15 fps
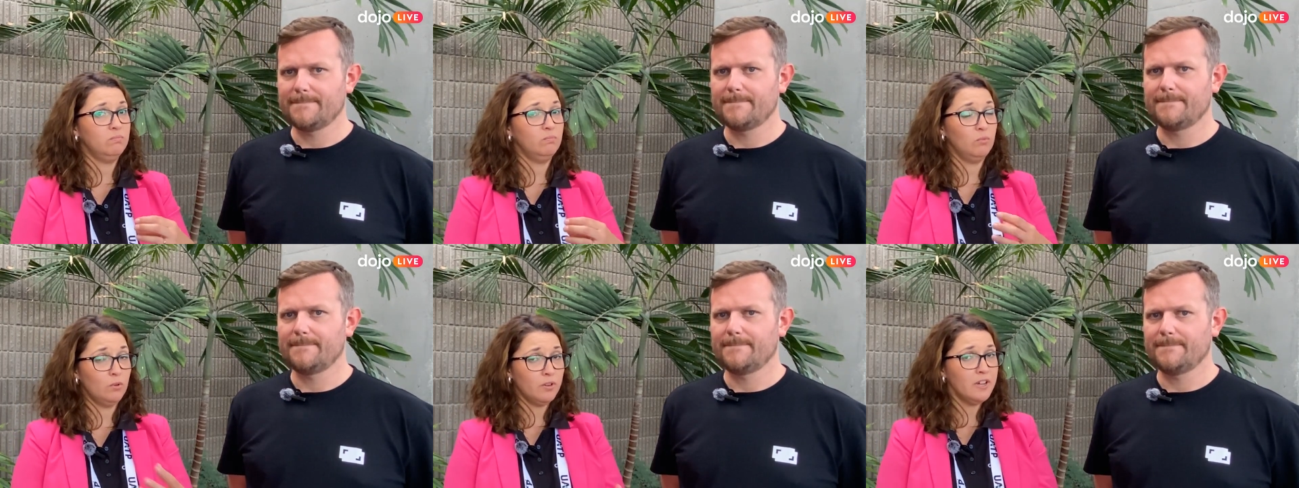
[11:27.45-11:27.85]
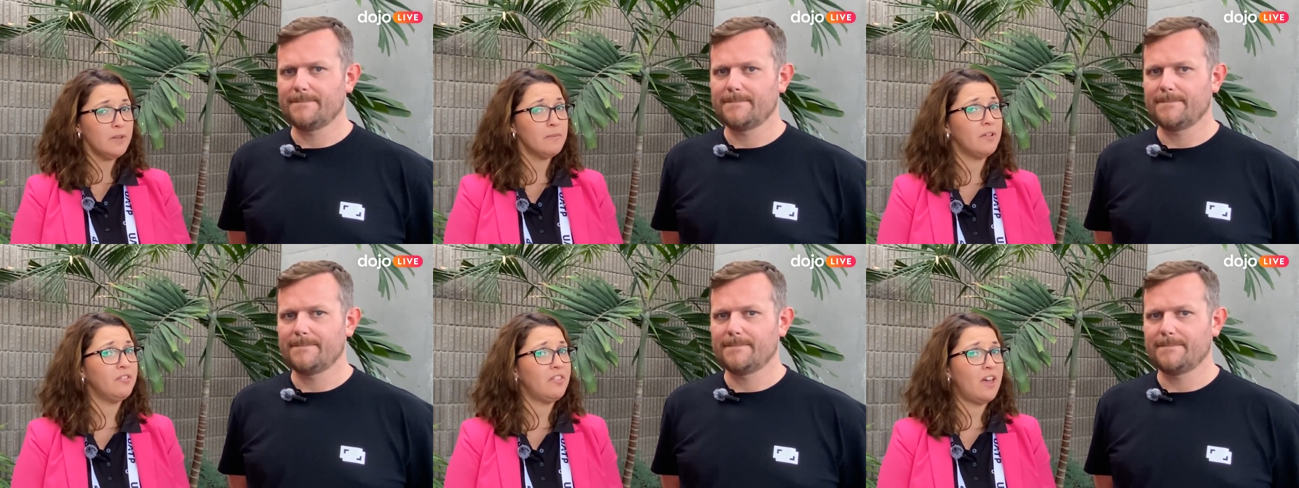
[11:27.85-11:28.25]
Speaker 1: worry
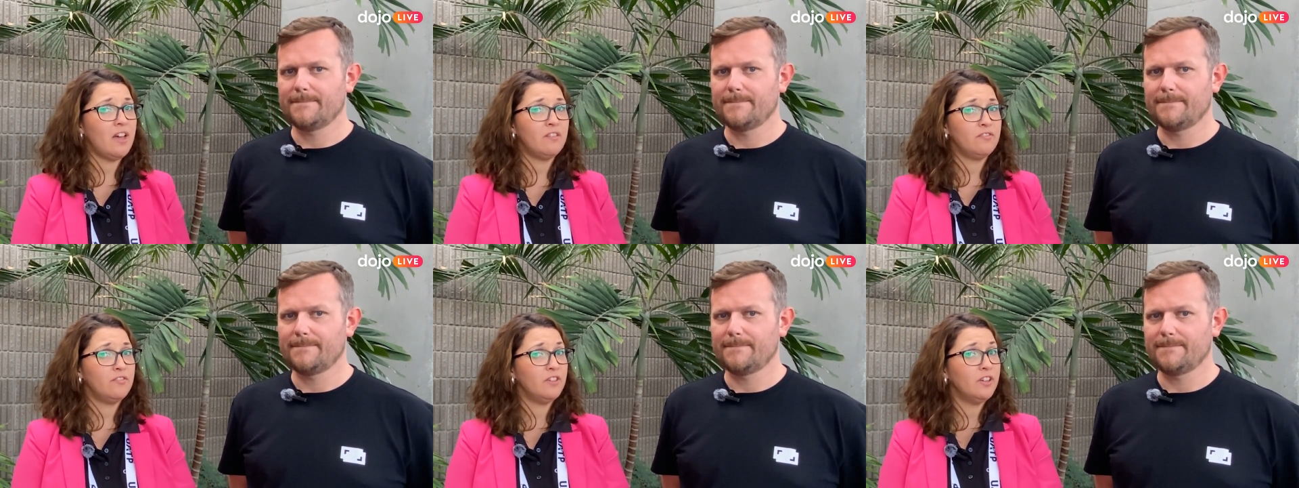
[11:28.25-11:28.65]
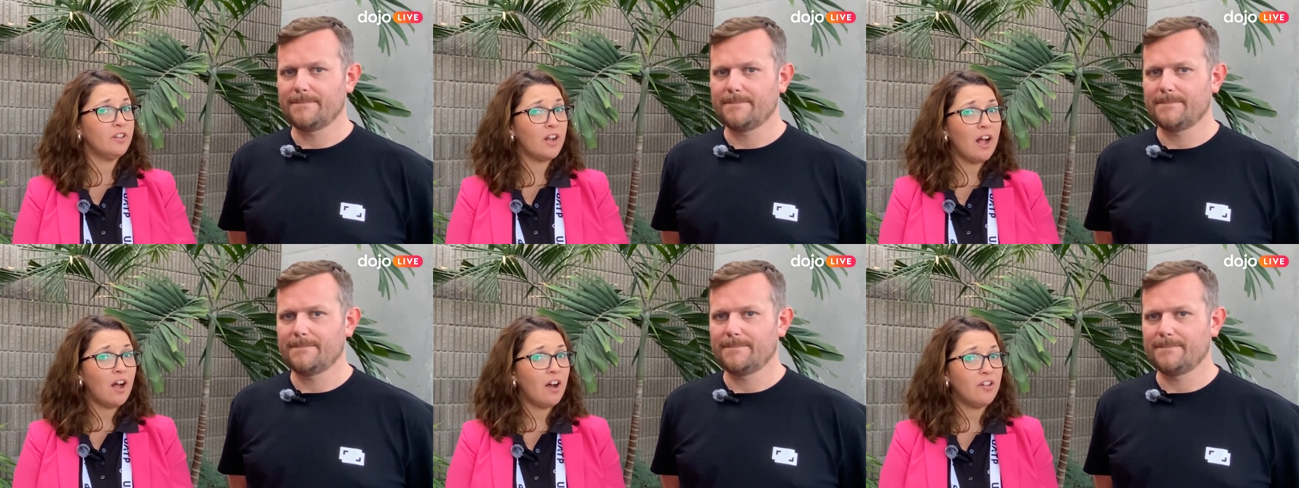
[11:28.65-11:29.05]
about that,
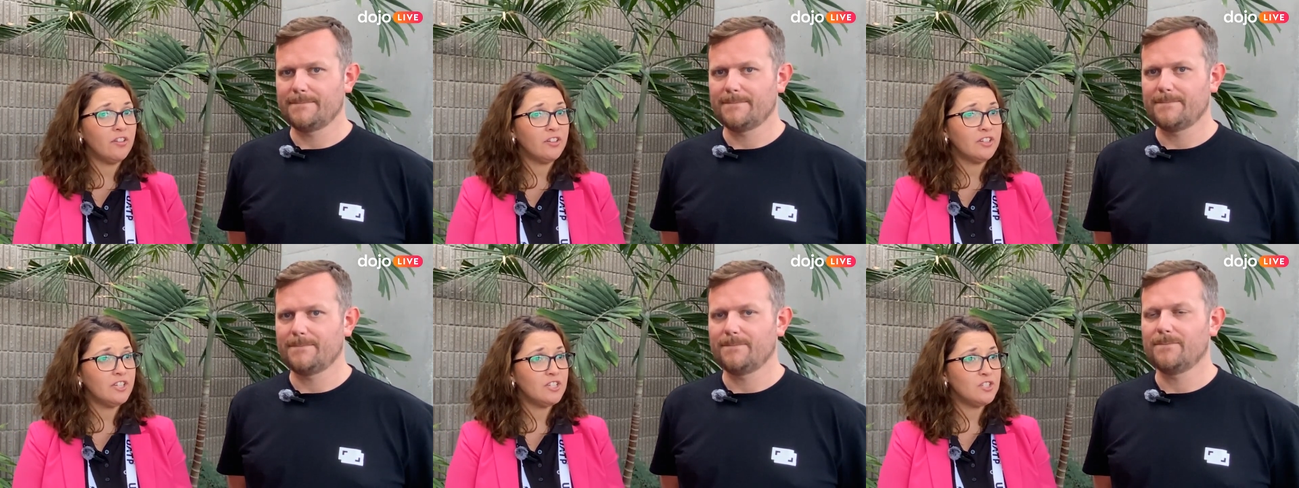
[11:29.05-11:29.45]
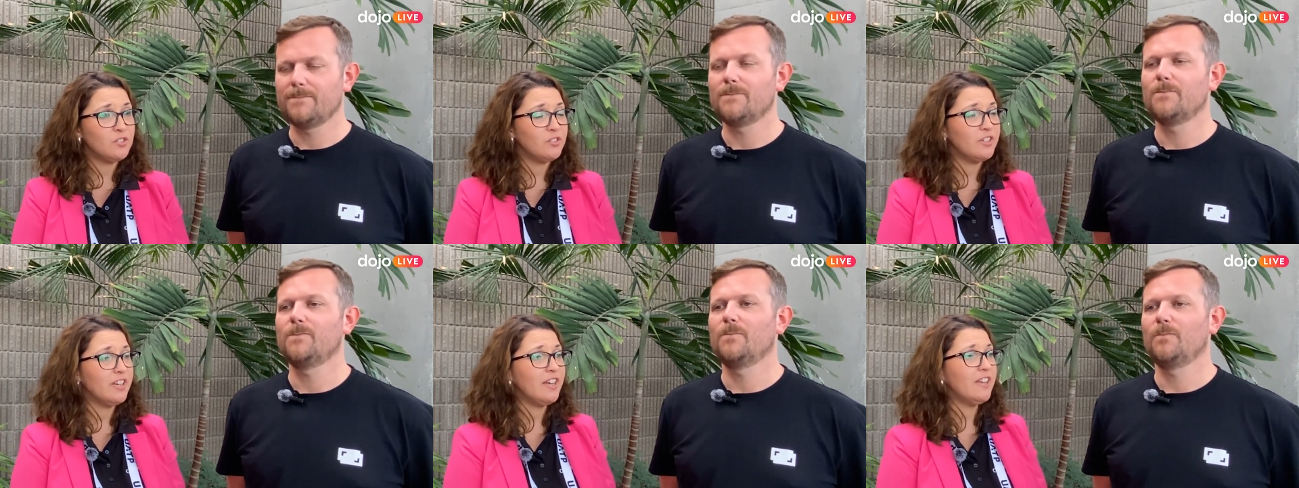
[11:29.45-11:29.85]
figure out how they're going to
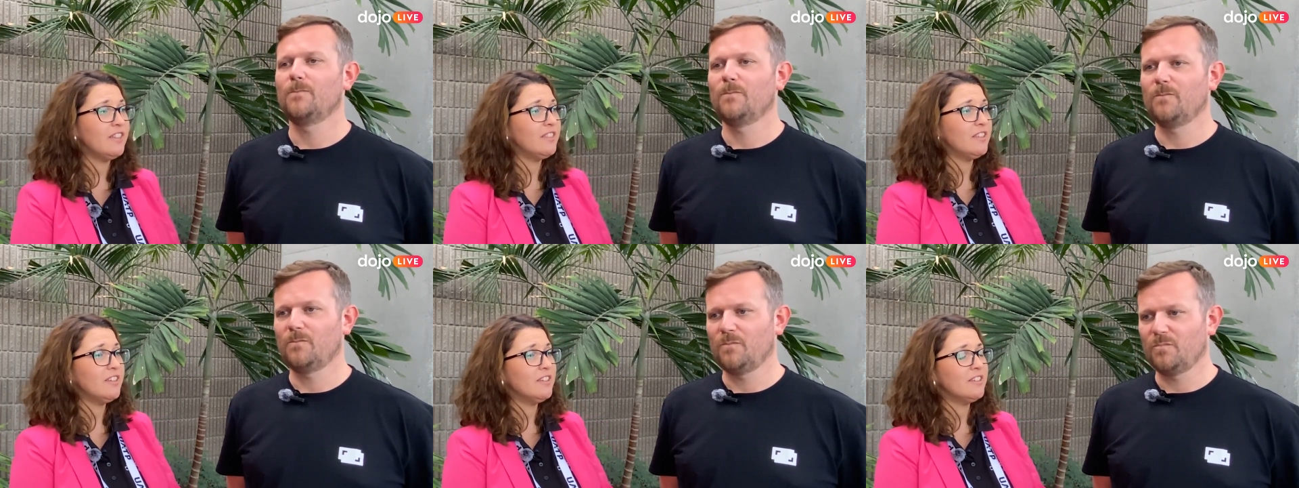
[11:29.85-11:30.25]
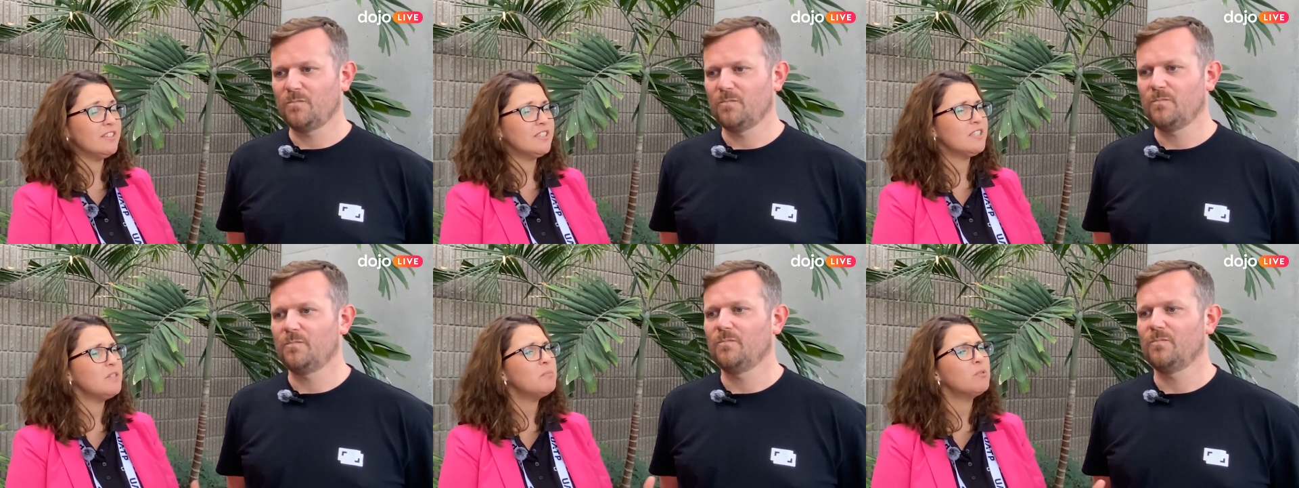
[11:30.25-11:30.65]
do it, and the
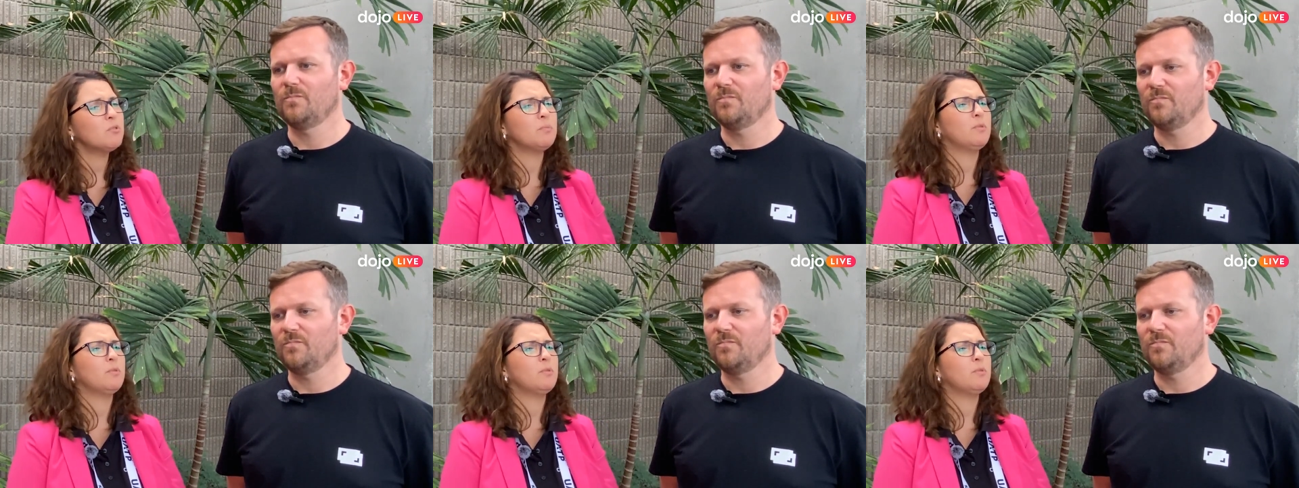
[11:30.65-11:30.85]
simple